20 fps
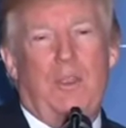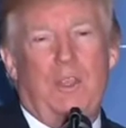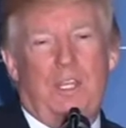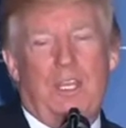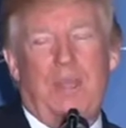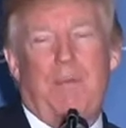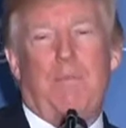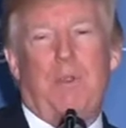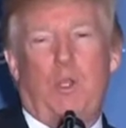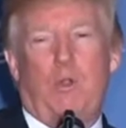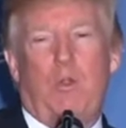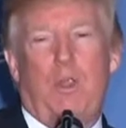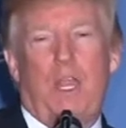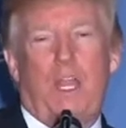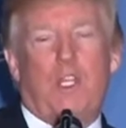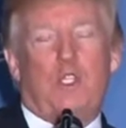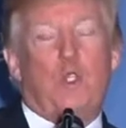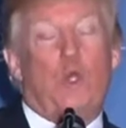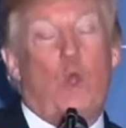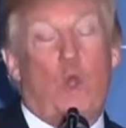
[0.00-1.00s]
the
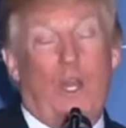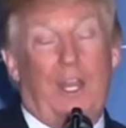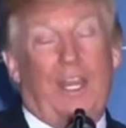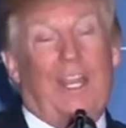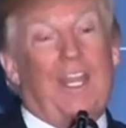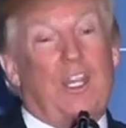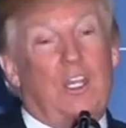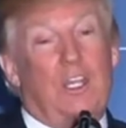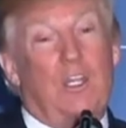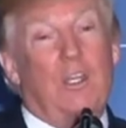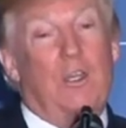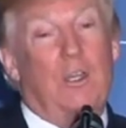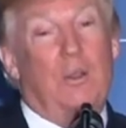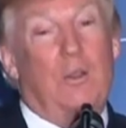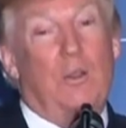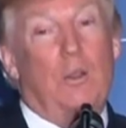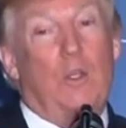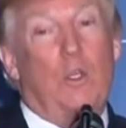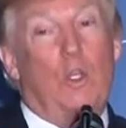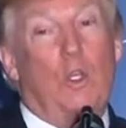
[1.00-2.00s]
Democrats ought to get
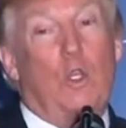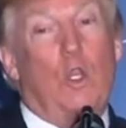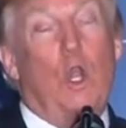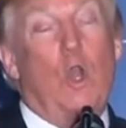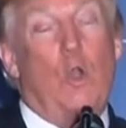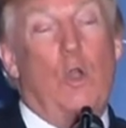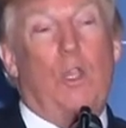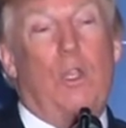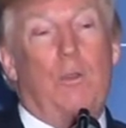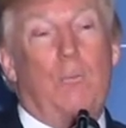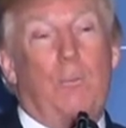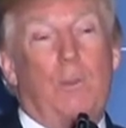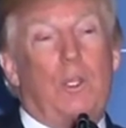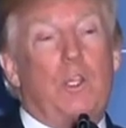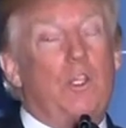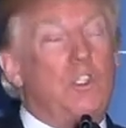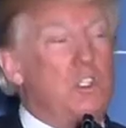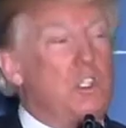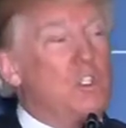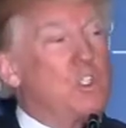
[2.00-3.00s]
going
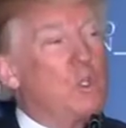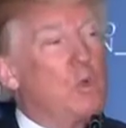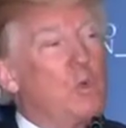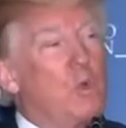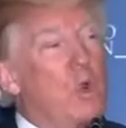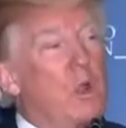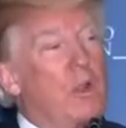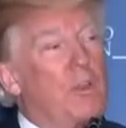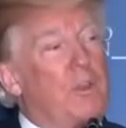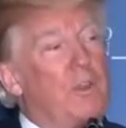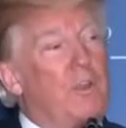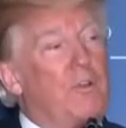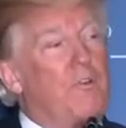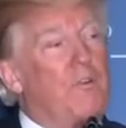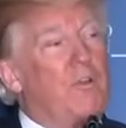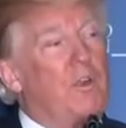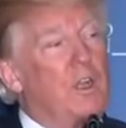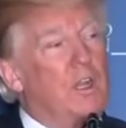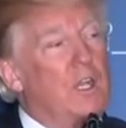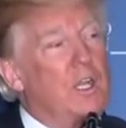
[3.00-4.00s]
because it's the wrong thing
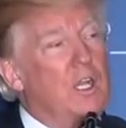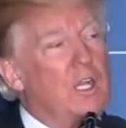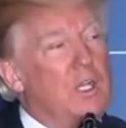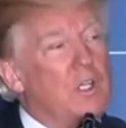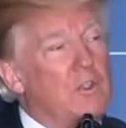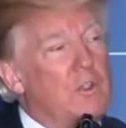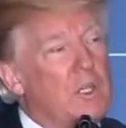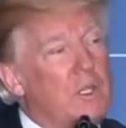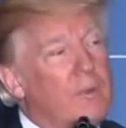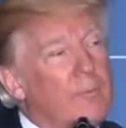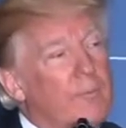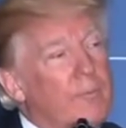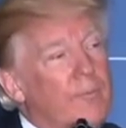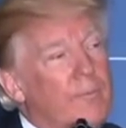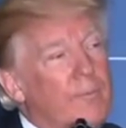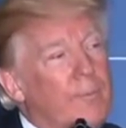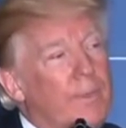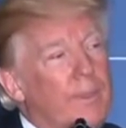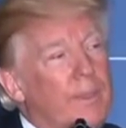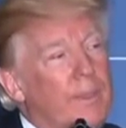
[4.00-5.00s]
for our country.
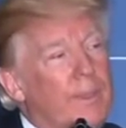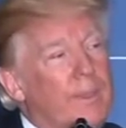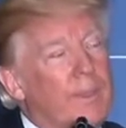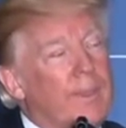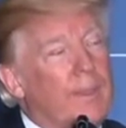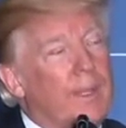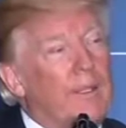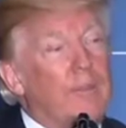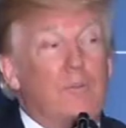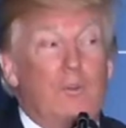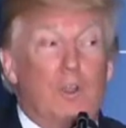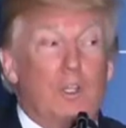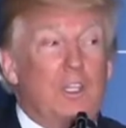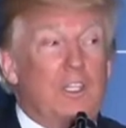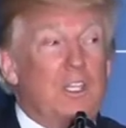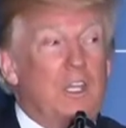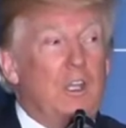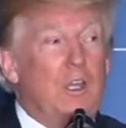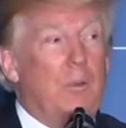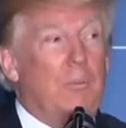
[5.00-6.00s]
It's a very
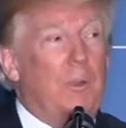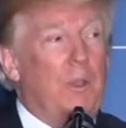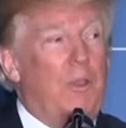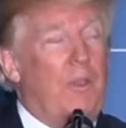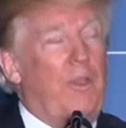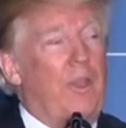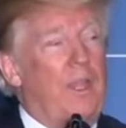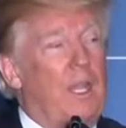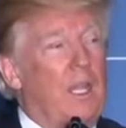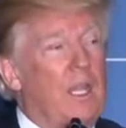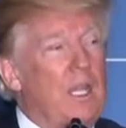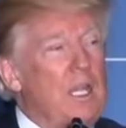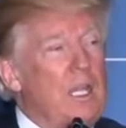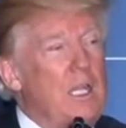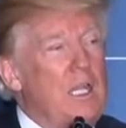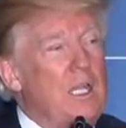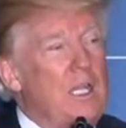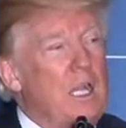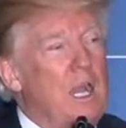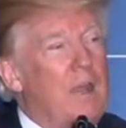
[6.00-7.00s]
terrible thing.
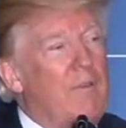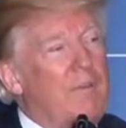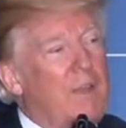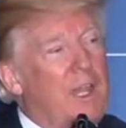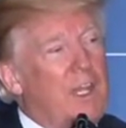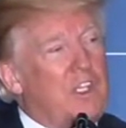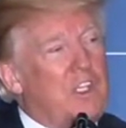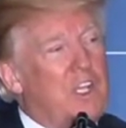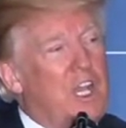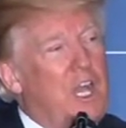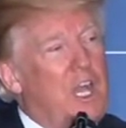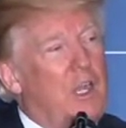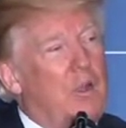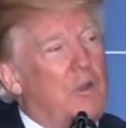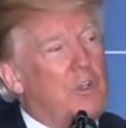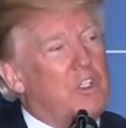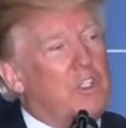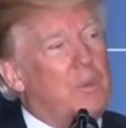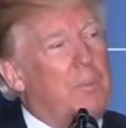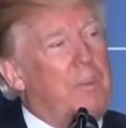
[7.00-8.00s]
I've asked
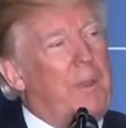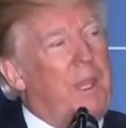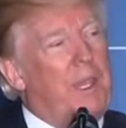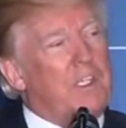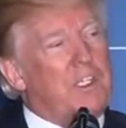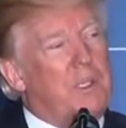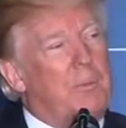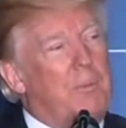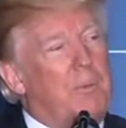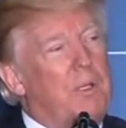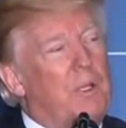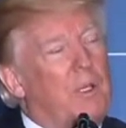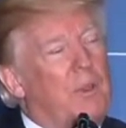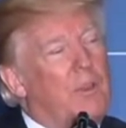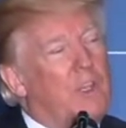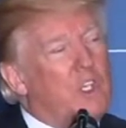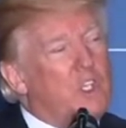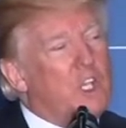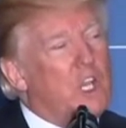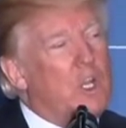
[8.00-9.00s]
Congress to pass a bill
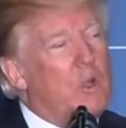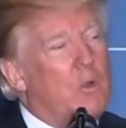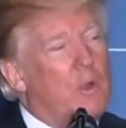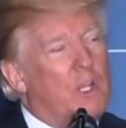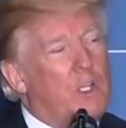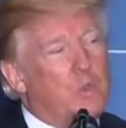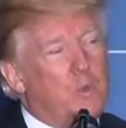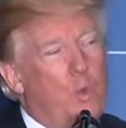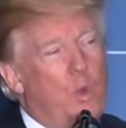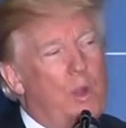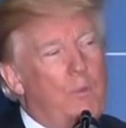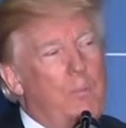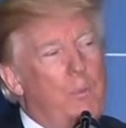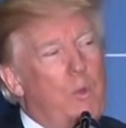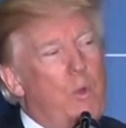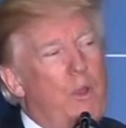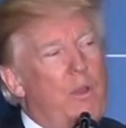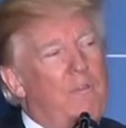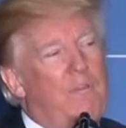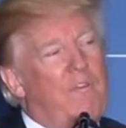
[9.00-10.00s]
that generates
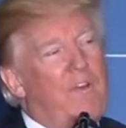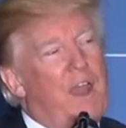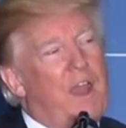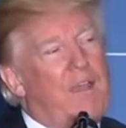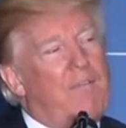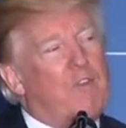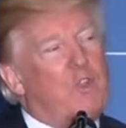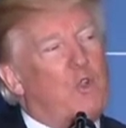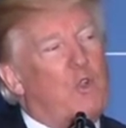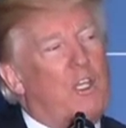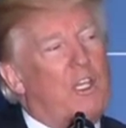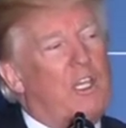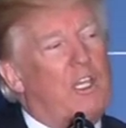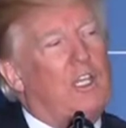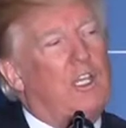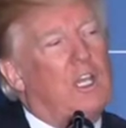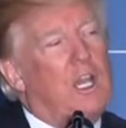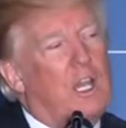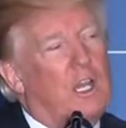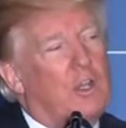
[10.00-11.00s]
$1.5
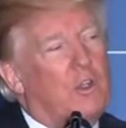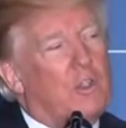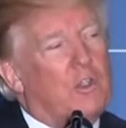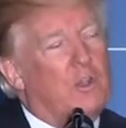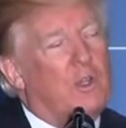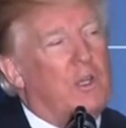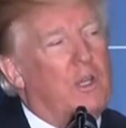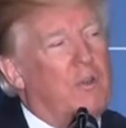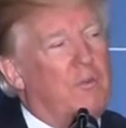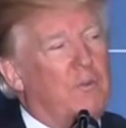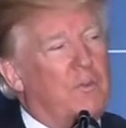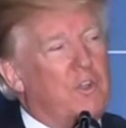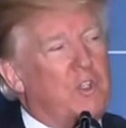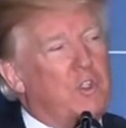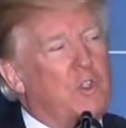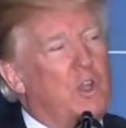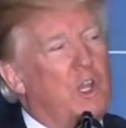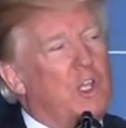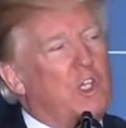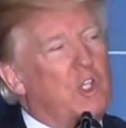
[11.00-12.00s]
trillion on
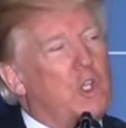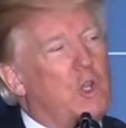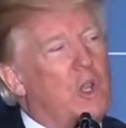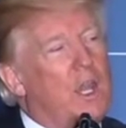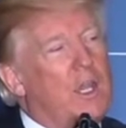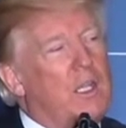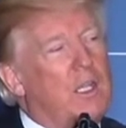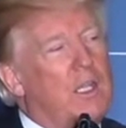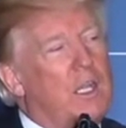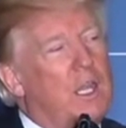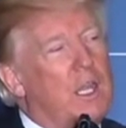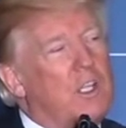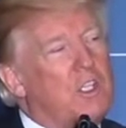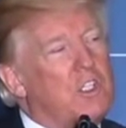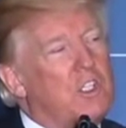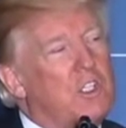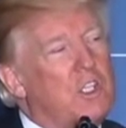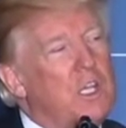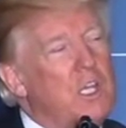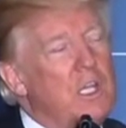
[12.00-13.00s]
infrastructure and
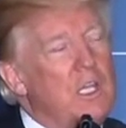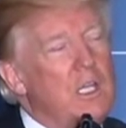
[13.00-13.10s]
cuts